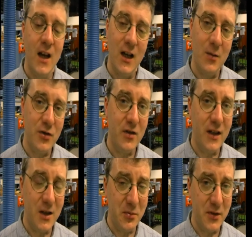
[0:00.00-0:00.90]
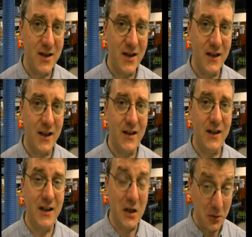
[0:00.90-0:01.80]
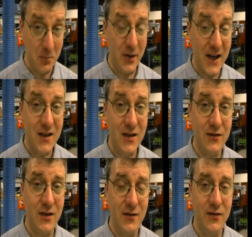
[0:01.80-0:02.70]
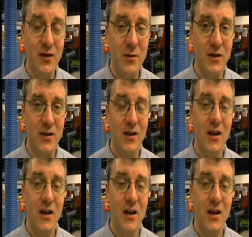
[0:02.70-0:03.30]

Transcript: And I'm sure you can appreciate that in a competitive environment,